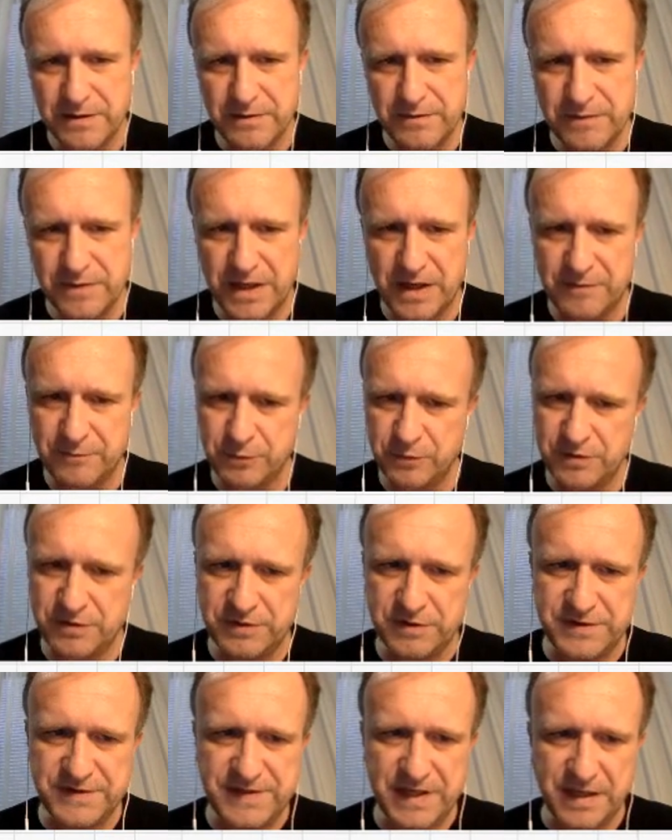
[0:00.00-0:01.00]
We have to
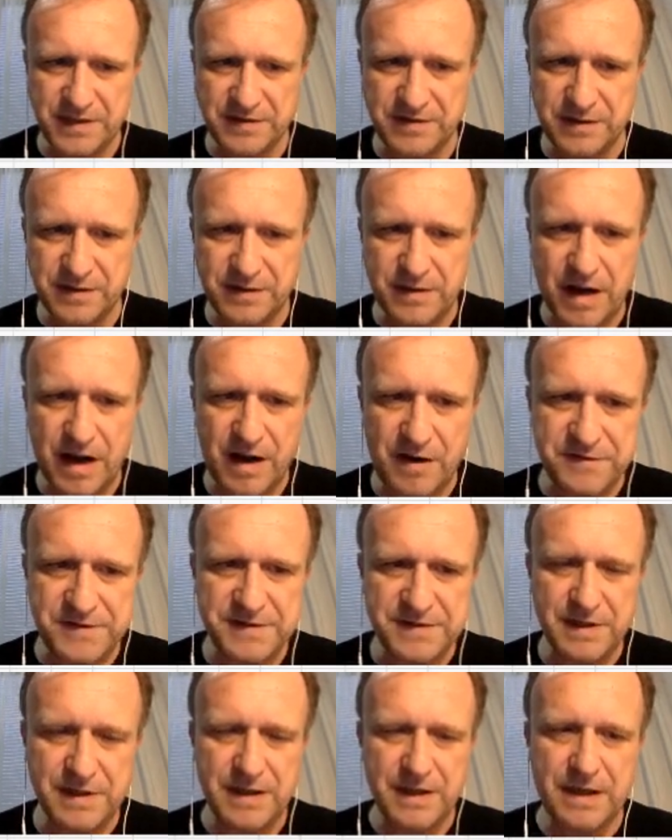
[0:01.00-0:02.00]
intersect the
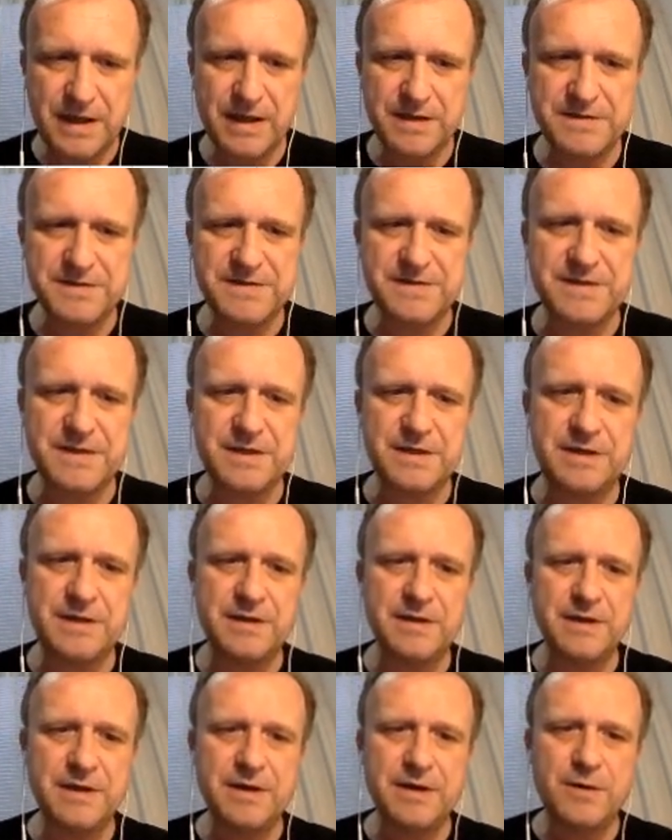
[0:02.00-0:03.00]
graphs and
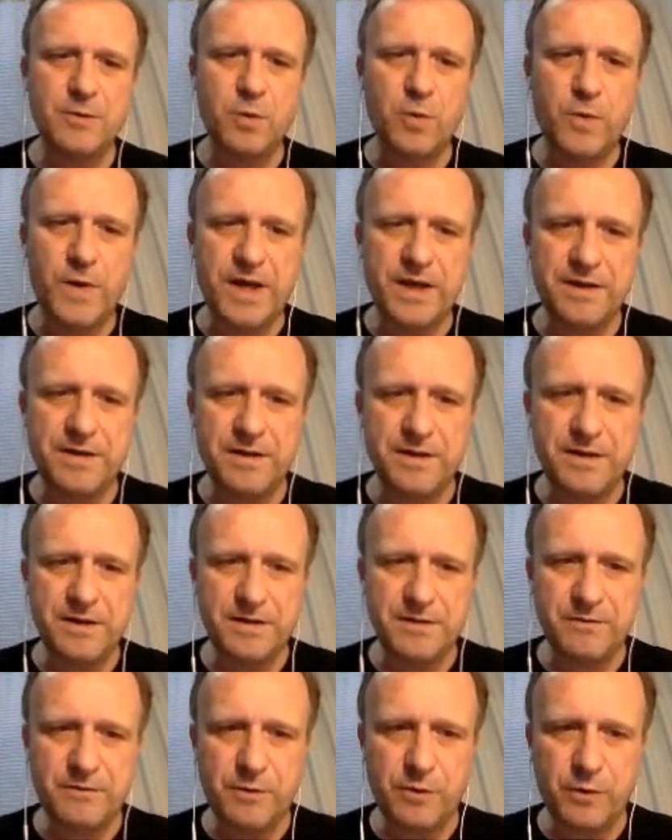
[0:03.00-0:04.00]
see when,
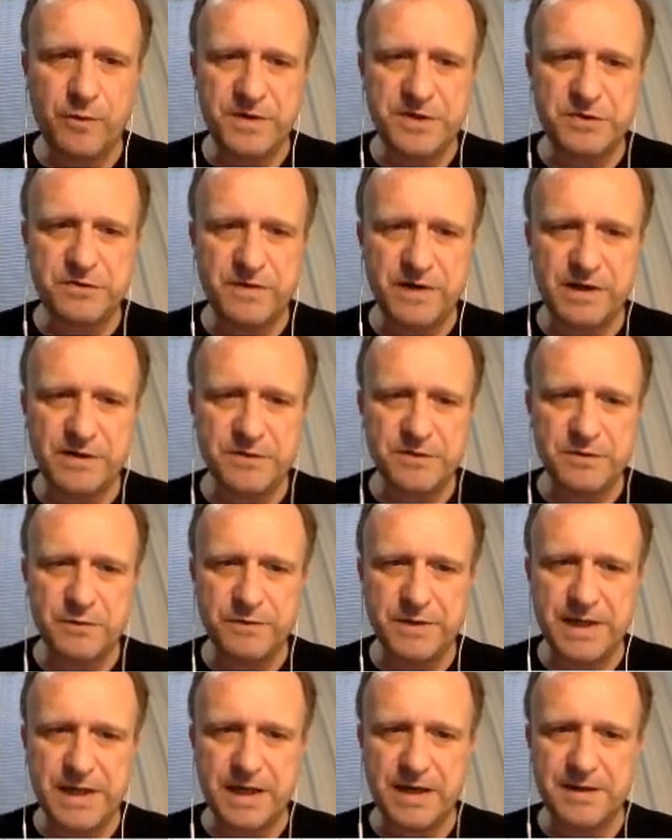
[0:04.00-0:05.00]
for which values
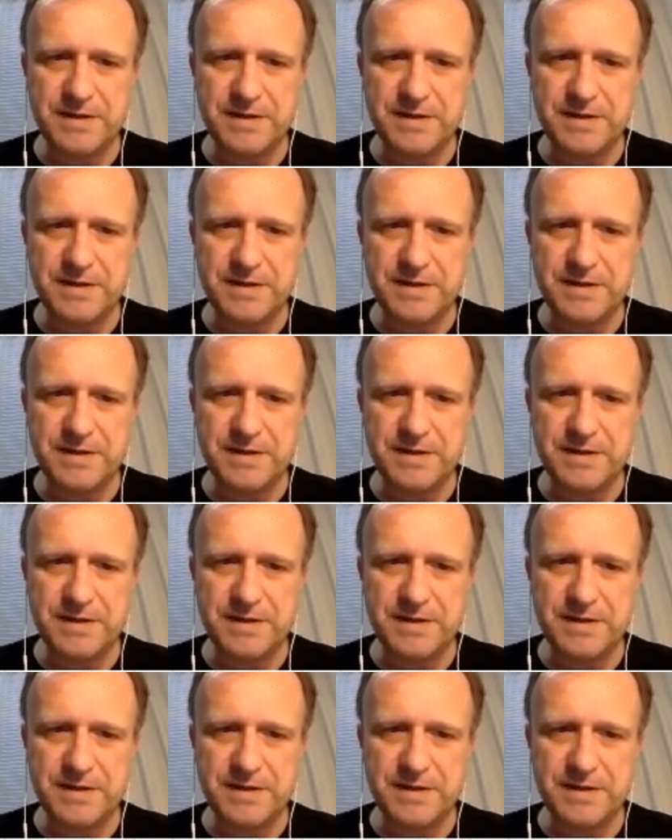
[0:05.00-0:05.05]
of k